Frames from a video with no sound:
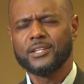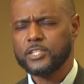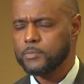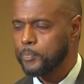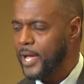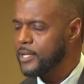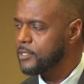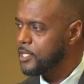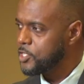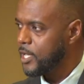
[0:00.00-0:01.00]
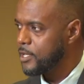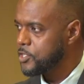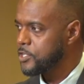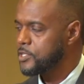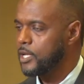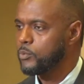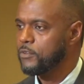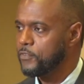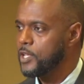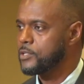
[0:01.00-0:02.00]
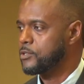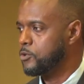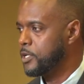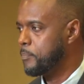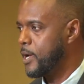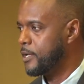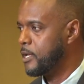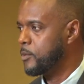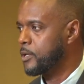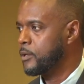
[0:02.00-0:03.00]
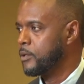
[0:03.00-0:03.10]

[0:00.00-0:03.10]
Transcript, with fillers: despite the challenges that we faced during the pandemic